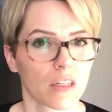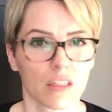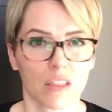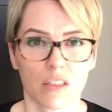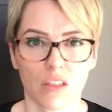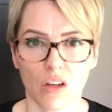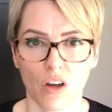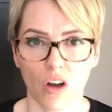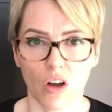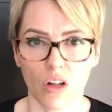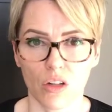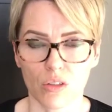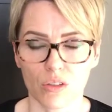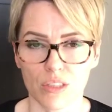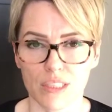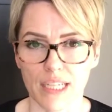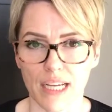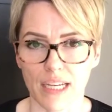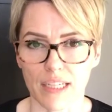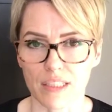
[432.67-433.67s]
call or
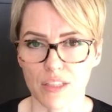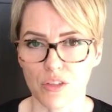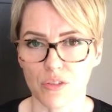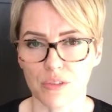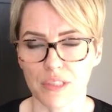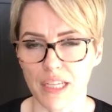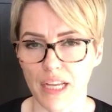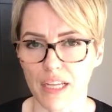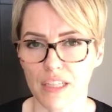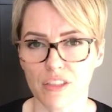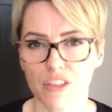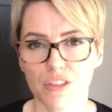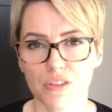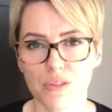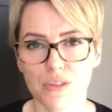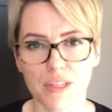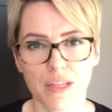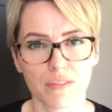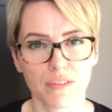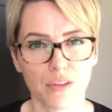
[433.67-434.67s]
text
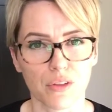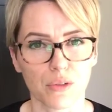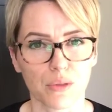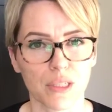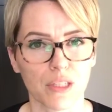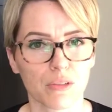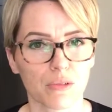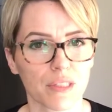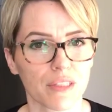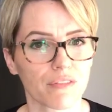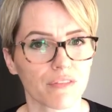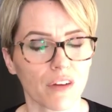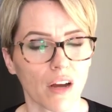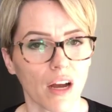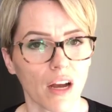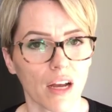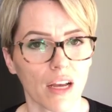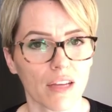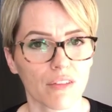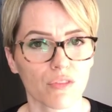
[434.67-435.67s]

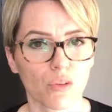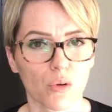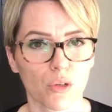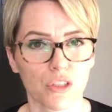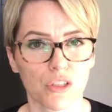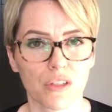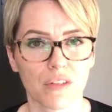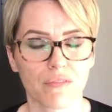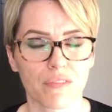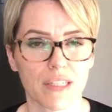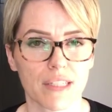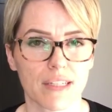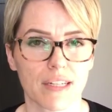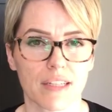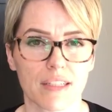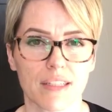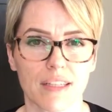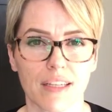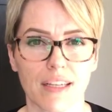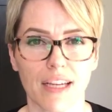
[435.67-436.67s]
382-7335, or you can visit
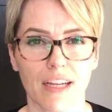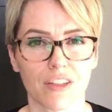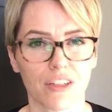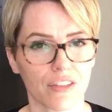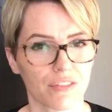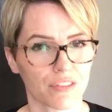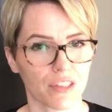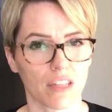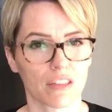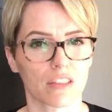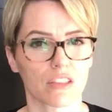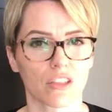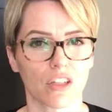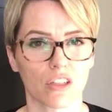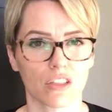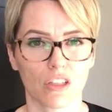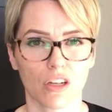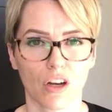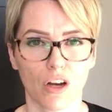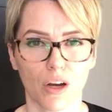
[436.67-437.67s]
us at
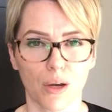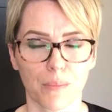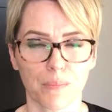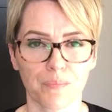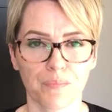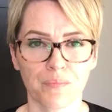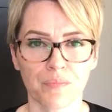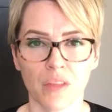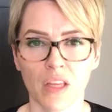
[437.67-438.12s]
karriflatla.com.